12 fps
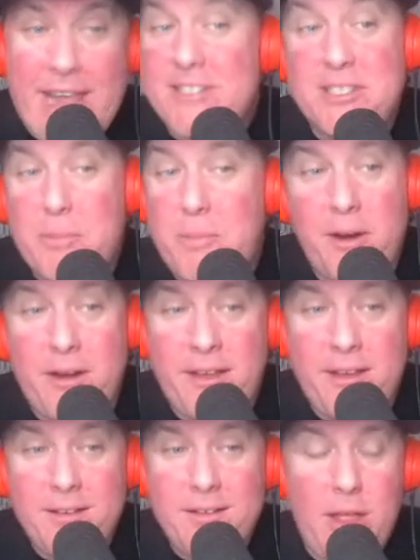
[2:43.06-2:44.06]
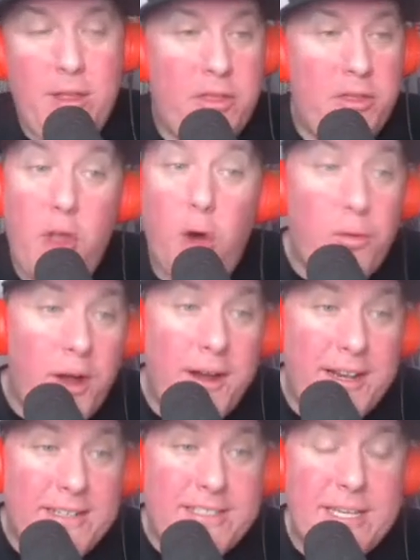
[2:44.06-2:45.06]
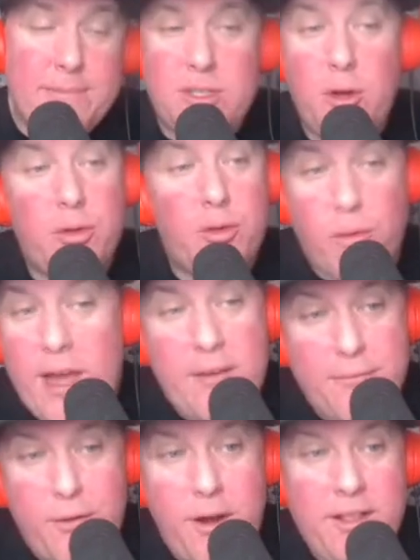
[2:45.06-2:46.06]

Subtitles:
next to Purdy. No running attempts, no threat of